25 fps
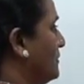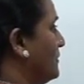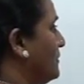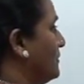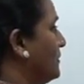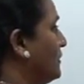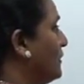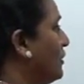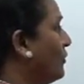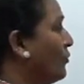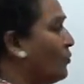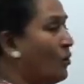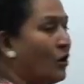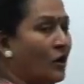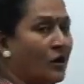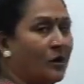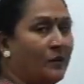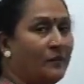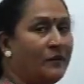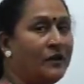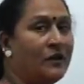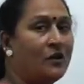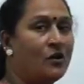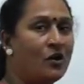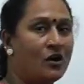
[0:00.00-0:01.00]
Now what will
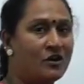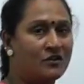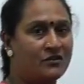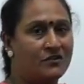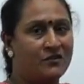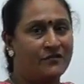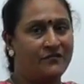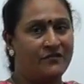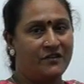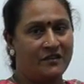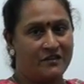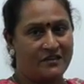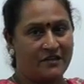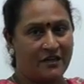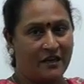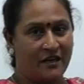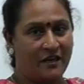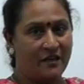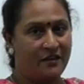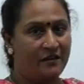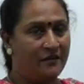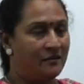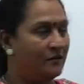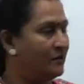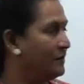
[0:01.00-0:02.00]
be cost of the
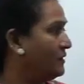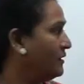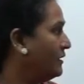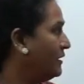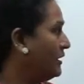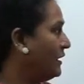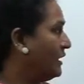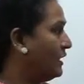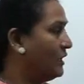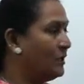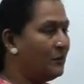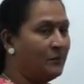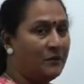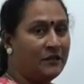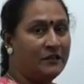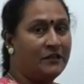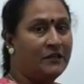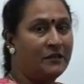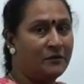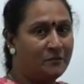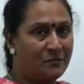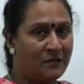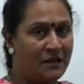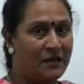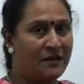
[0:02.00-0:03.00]
chair? It will be the
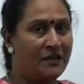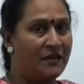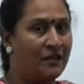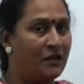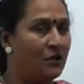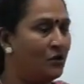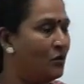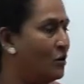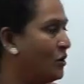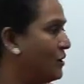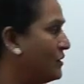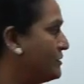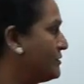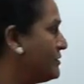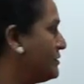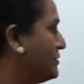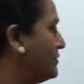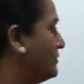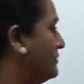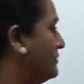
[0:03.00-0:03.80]
remaining cost.